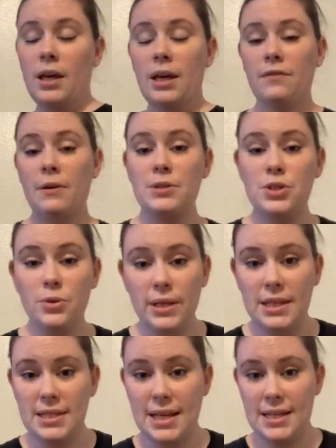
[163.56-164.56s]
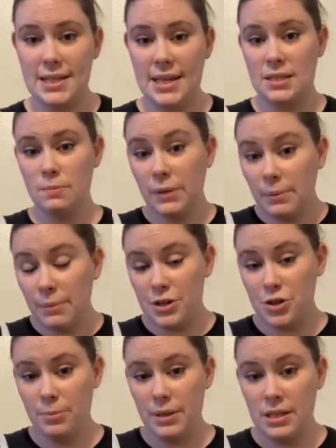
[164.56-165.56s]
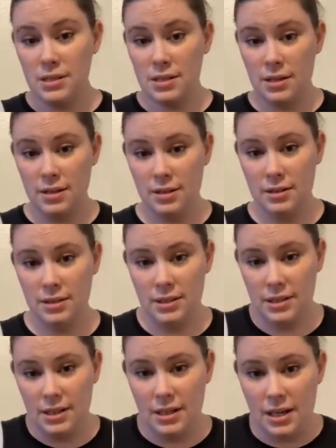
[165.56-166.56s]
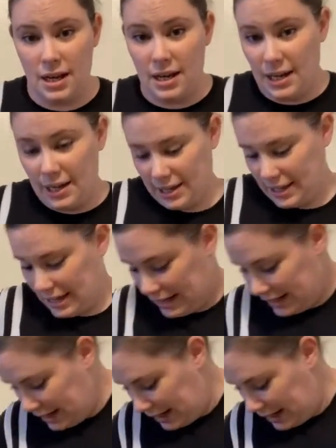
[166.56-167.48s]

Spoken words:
If I was doing this as a split measurement, again,